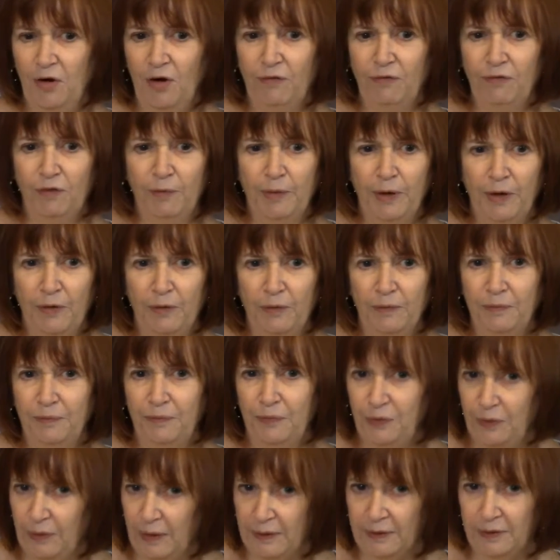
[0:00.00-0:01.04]
law for about
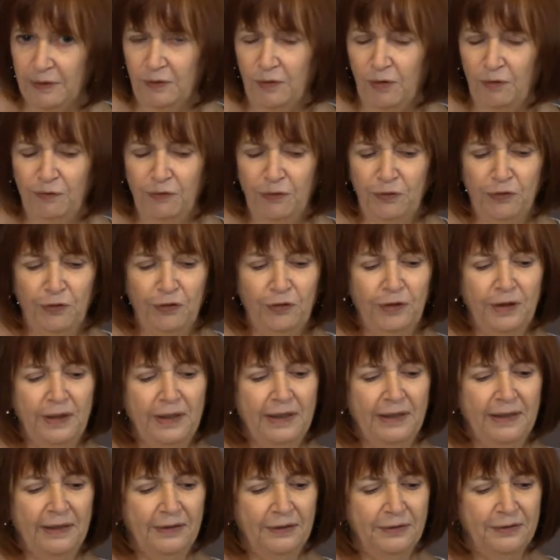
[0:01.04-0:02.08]
a little over 30
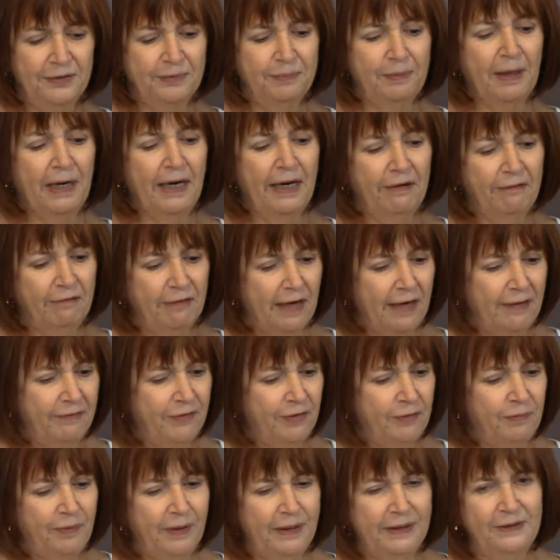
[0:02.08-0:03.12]
years, but I
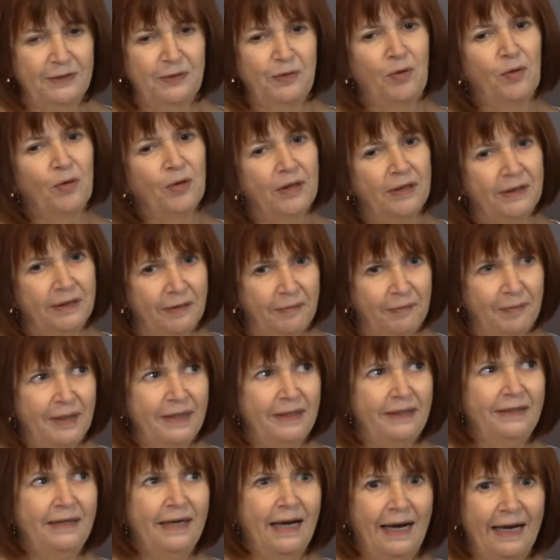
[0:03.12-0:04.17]
arrived in Pensacola in the
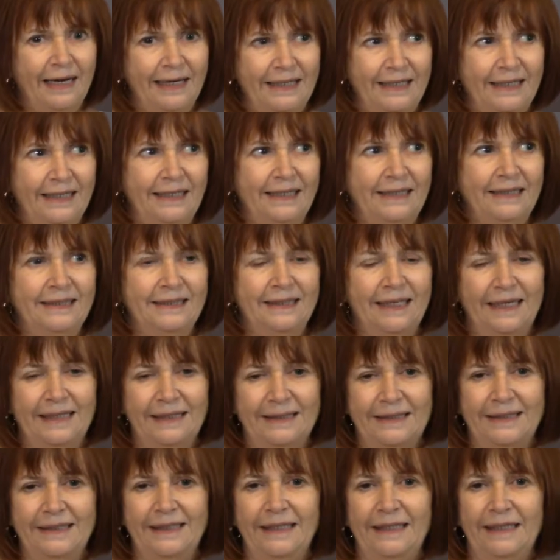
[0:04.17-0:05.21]
mid-90s
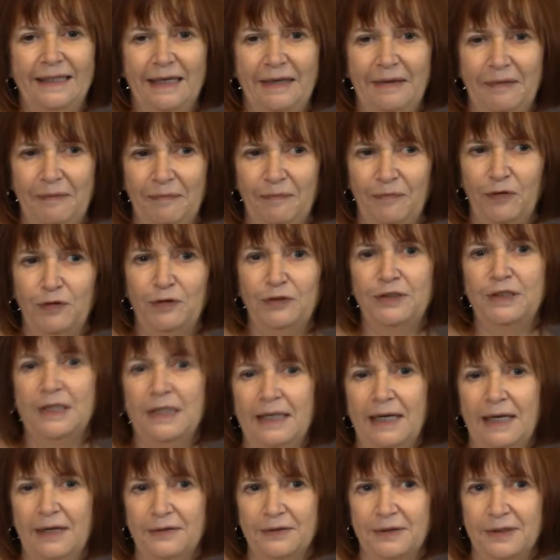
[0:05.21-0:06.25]
as the first
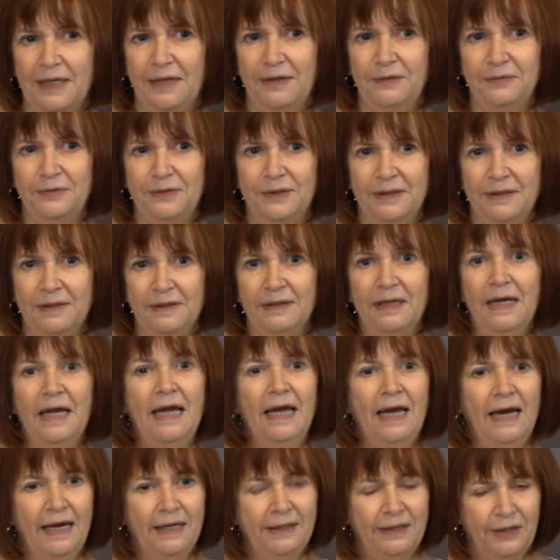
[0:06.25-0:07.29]
in-house counsel
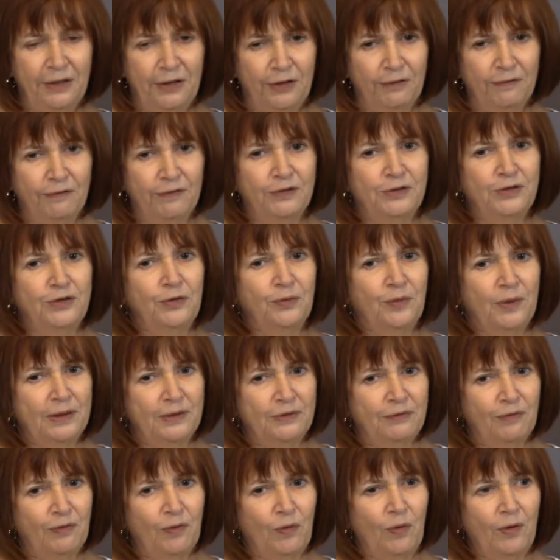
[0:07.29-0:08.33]
at the University of
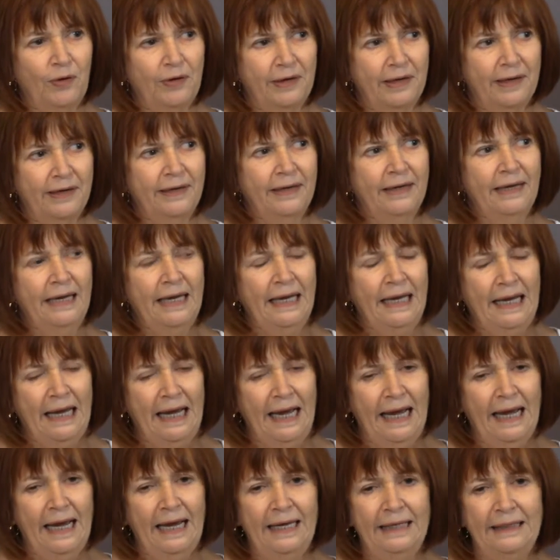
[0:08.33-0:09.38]
West Florida.
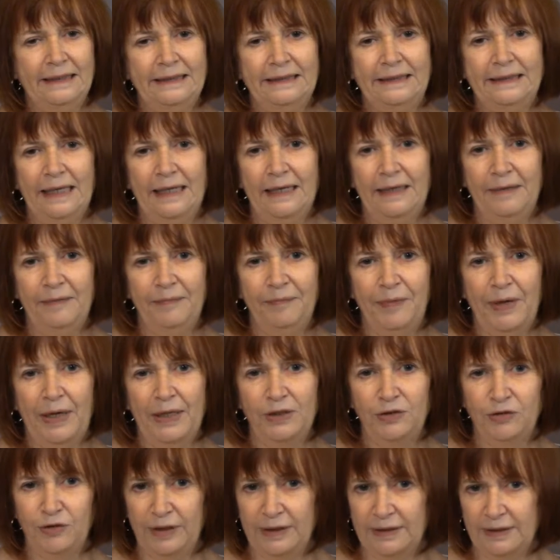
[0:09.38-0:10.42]
And
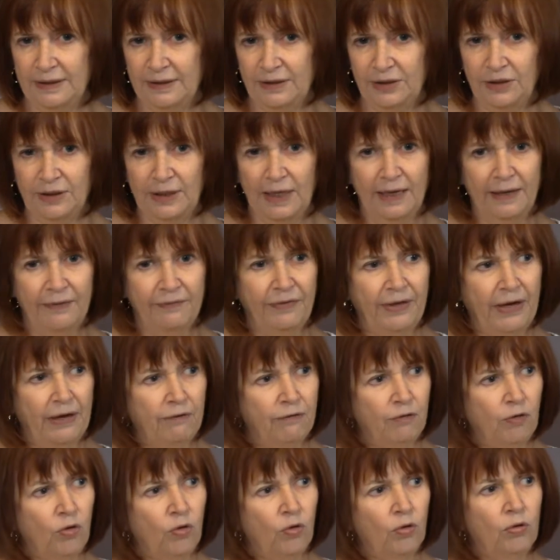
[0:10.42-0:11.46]
I transitioned out of
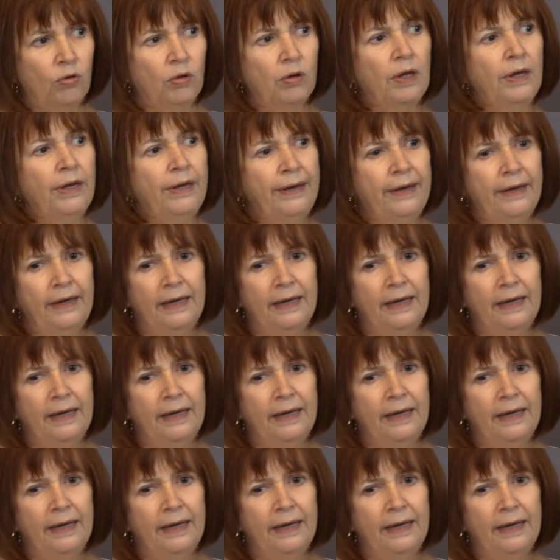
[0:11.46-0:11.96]
that role